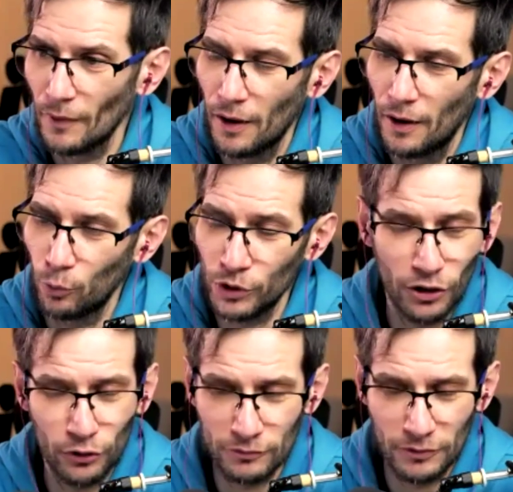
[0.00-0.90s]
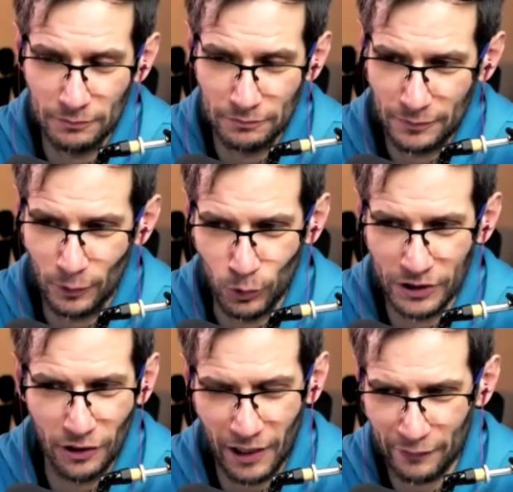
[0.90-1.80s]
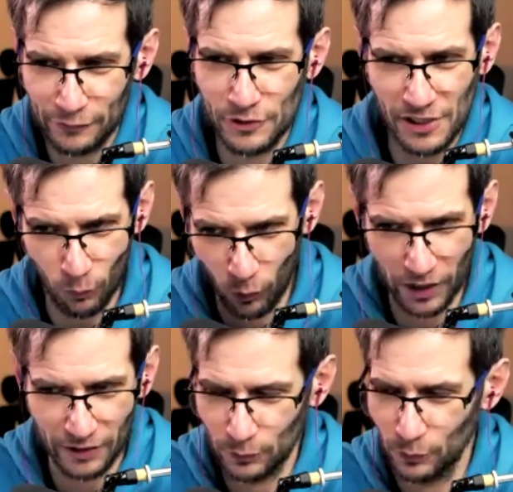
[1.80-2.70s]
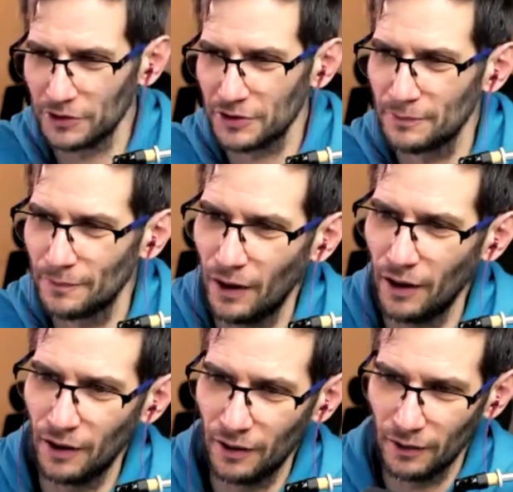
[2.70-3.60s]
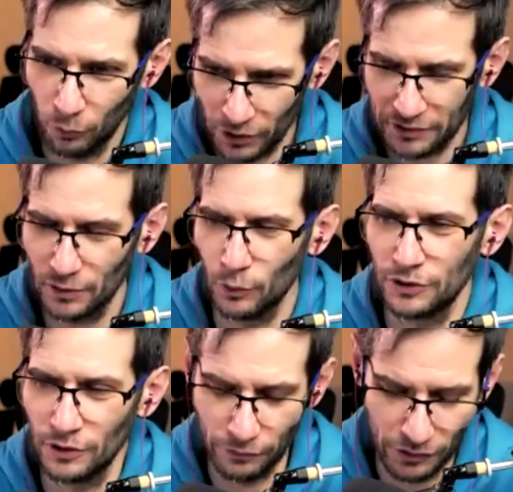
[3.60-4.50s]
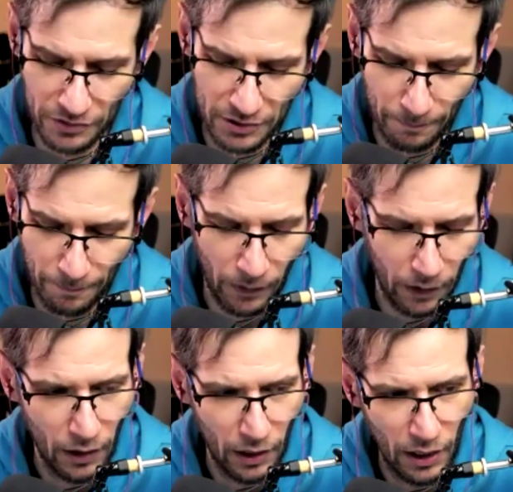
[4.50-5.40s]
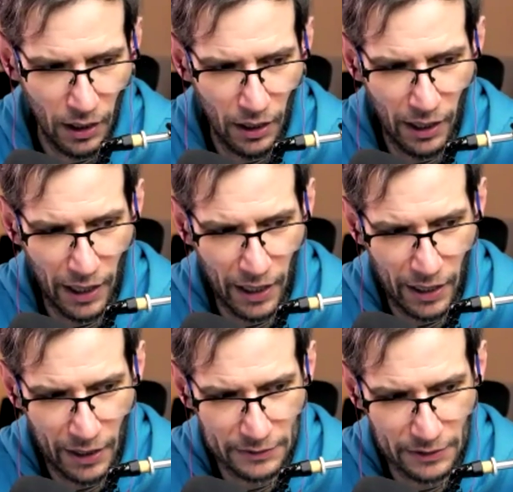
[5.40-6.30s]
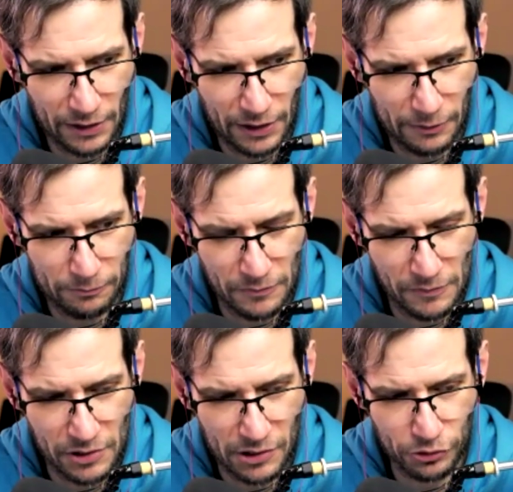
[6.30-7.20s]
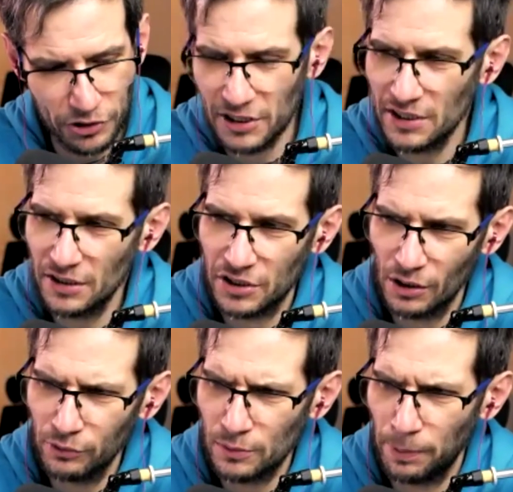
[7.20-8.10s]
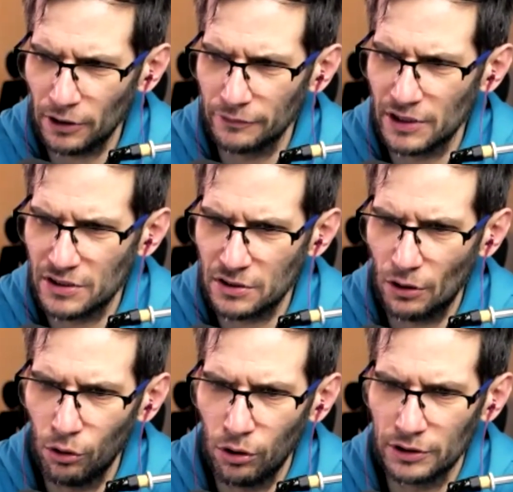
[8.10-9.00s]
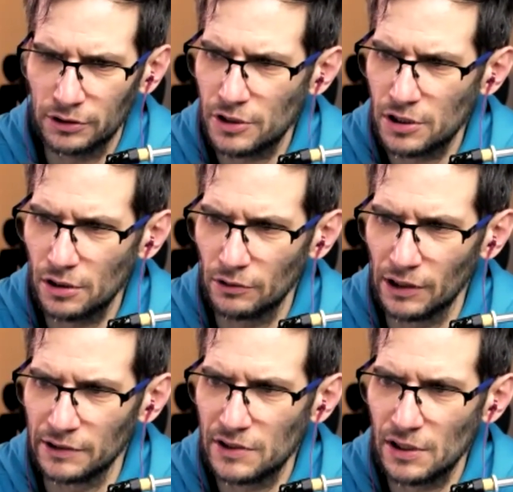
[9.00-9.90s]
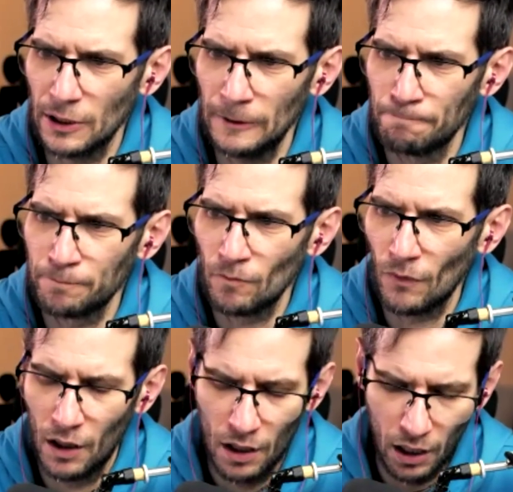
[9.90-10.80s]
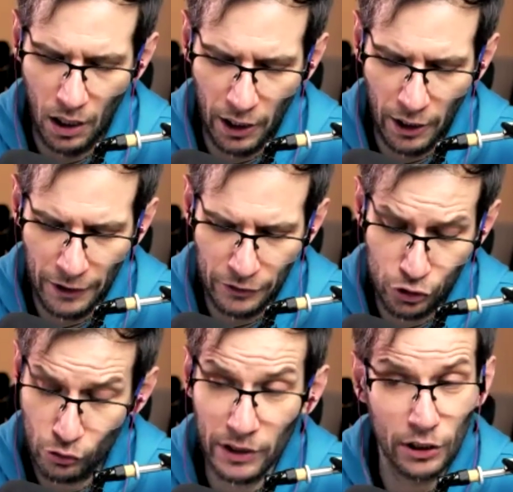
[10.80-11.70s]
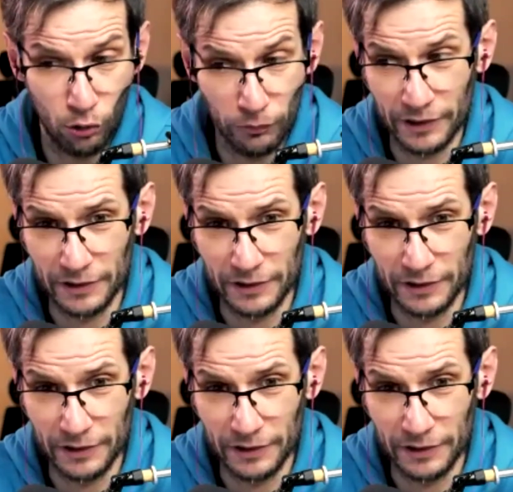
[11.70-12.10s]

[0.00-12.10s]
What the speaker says: We don't have to say where it was, what university, and so she was part of this cohort of students during COVID.